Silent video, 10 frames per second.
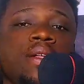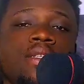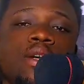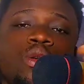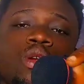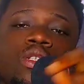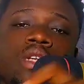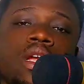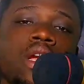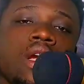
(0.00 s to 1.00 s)

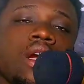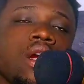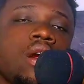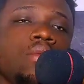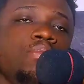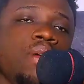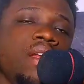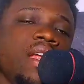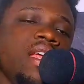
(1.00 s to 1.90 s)
Technology Company.